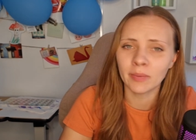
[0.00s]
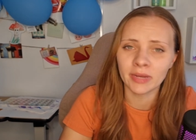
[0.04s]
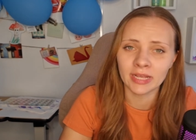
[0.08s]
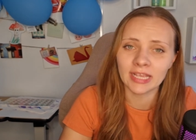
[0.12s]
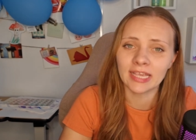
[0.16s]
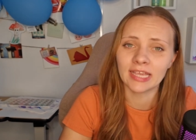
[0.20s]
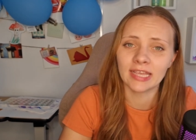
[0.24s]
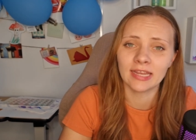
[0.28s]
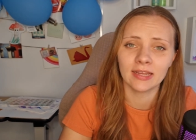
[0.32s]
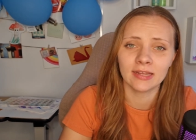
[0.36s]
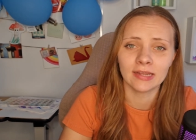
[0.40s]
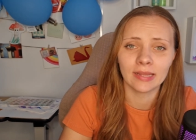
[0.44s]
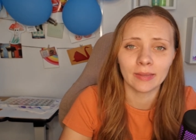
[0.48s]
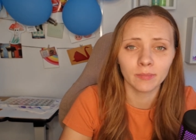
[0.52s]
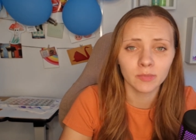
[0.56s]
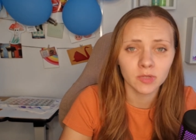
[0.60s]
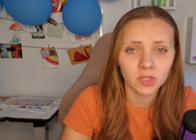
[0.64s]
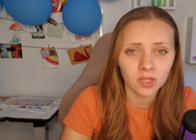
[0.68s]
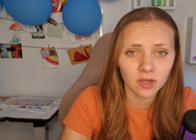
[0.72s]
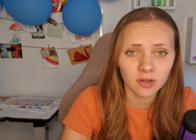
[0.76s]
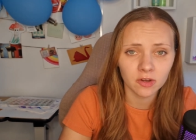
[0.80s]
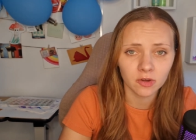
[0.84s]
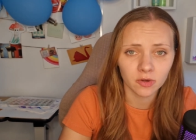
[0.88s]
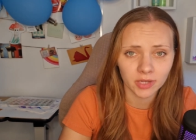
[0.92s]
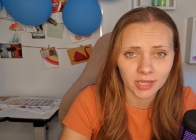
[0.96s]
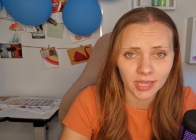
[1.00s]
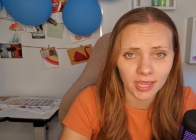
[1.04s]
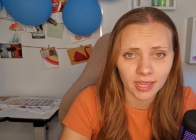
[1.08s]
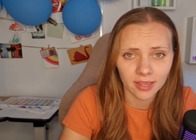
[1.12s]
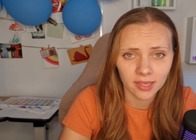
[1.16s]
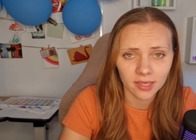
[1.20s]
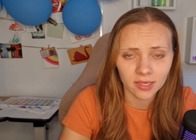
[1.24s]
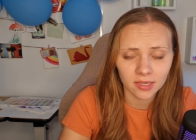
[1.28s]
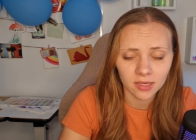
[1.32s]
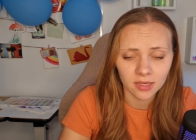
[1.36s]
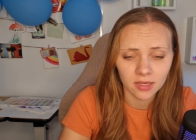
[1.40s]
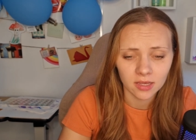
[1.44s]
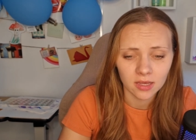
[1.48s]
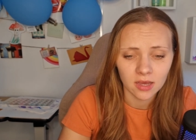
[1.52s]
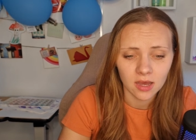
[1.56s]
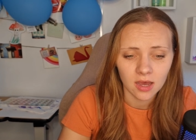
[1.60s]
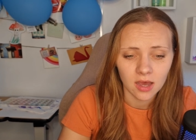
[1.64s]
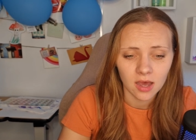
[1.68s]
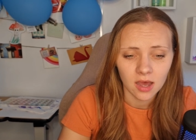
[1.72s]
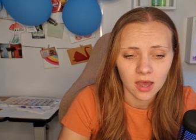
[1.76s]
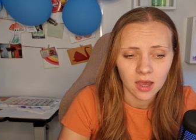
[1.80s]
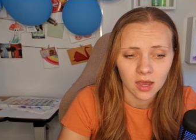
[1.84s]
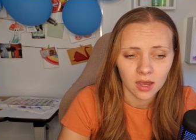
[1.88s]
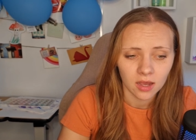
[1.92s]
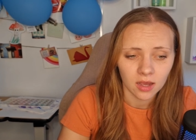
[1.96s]
am I kidding? I'm not okay.
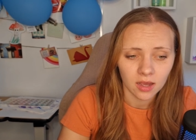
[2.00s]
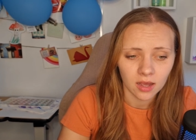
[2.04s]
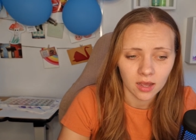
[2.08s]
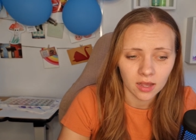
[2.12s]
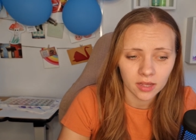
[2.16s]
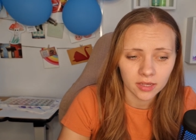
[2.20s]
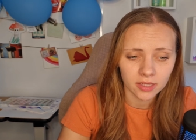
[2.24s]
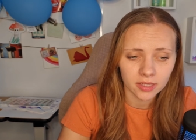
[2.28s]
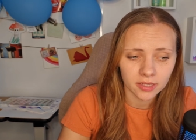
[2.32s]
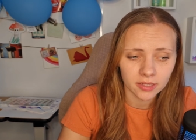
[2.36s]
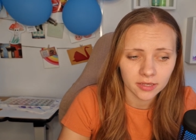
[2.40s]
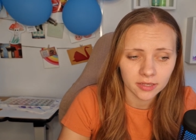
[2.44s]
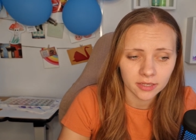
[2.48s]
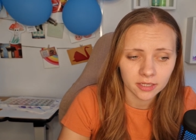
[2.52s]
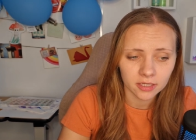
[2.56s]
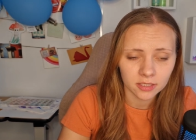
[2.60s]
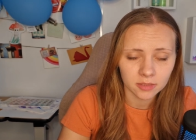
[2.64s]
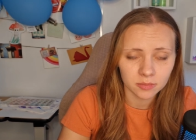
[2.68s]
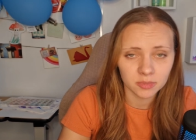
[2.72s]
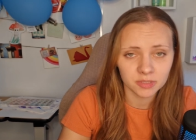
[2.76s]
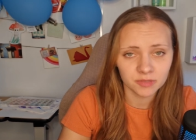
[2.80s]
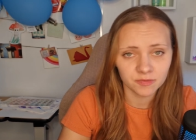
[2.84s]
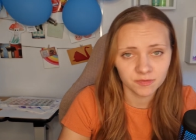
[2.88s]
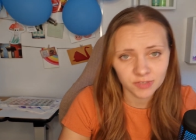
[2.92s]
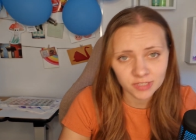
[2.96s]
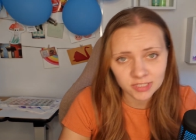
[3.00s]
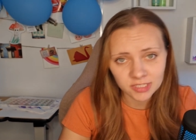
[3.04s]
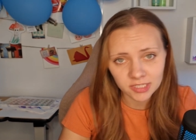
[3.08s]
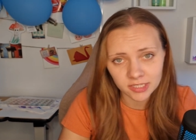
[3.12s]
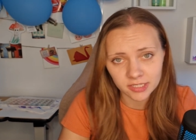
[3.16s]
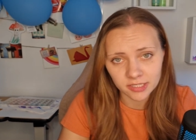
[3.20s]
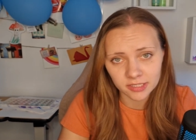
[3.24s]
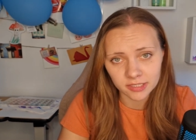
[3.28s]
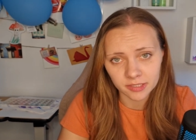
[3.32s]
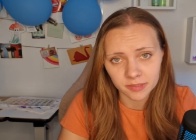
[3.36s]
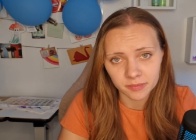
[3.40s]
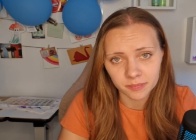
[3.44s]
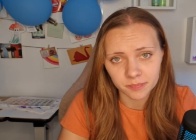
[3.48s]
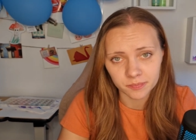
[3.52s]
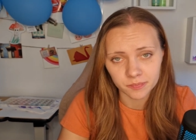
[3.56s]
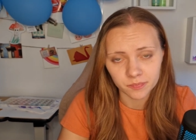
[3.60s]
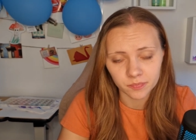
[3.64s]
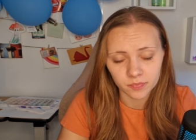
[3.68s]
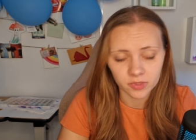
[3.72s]
Uh, I mean, physically.